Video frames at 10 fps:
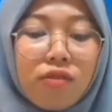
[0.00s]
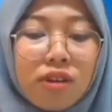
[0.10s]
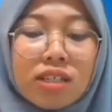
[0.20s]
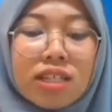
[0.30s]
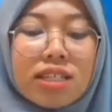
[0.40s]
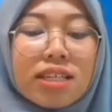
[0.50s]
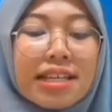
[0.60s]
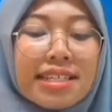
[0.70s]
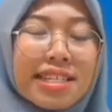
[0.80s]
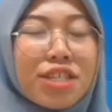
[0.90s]
Reference
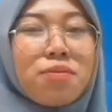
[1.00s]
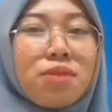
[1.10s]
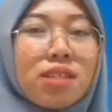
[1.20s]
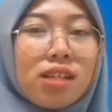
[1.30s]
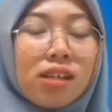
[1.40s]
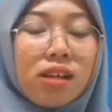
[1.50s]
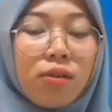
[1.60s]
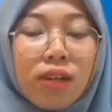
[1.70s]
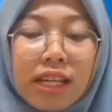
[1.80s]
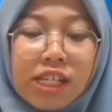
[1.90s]
is a systematic
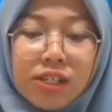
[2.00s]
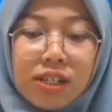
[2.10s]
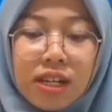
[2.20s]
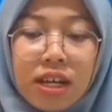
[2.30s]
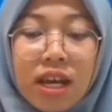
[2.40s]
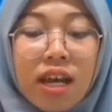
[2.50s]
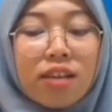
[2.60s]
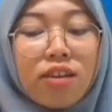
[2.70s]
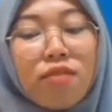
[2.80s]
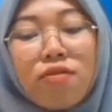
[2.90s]
relation.
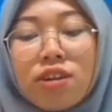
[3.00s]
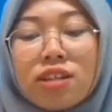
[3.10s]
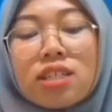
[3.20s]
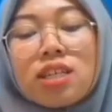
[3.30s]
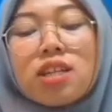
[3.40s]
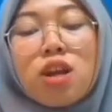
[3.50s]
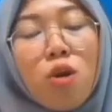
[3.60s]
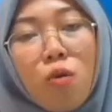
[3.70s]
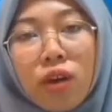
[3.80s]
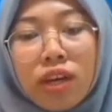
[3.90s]
The reference is
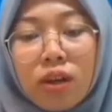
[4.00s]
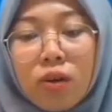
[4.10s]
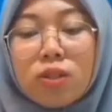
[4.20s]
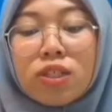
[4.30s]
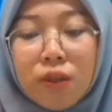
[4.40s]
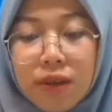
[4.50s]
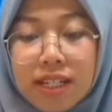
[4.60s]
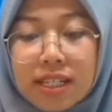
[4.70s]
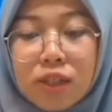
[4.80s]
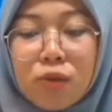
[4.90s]
in no way
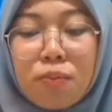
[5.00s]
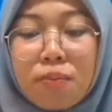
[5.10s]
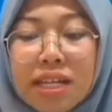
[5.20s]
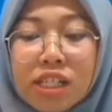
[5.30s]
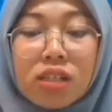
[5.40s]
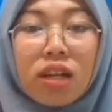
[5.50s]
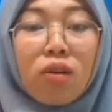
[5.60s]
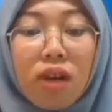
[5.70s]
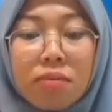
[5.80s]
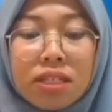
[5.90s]
constrained to match
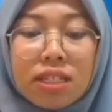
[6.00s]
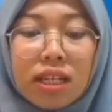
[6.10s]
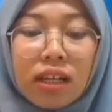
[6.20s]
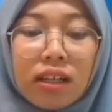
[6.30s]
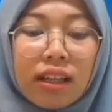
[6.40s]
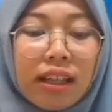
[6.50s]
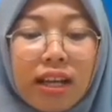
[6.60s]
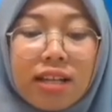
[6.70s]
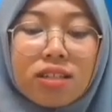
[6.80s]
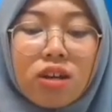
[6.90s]
the grammatical
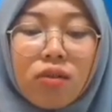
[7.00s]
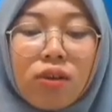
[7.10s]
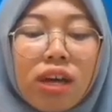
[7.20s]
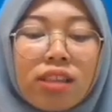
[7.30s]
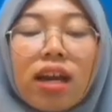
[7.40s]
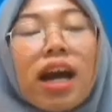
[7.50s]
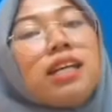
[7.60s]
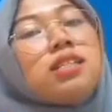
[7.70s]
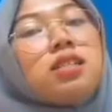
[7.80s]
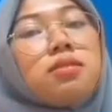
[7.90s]
class of
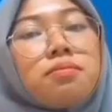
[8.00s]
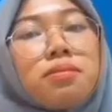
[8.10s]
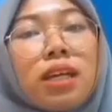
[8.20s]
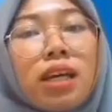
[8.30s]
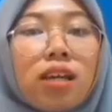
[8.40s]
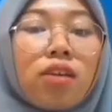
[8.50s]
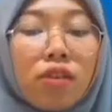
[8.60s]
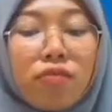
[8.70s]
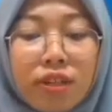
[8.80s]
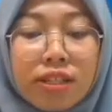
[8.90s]
the item
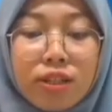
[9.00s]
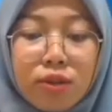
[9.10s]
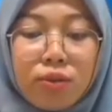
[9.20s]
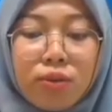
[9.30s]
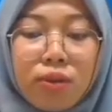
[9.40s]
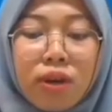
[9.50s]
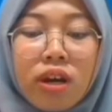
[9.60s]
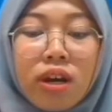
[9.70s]
it refers to.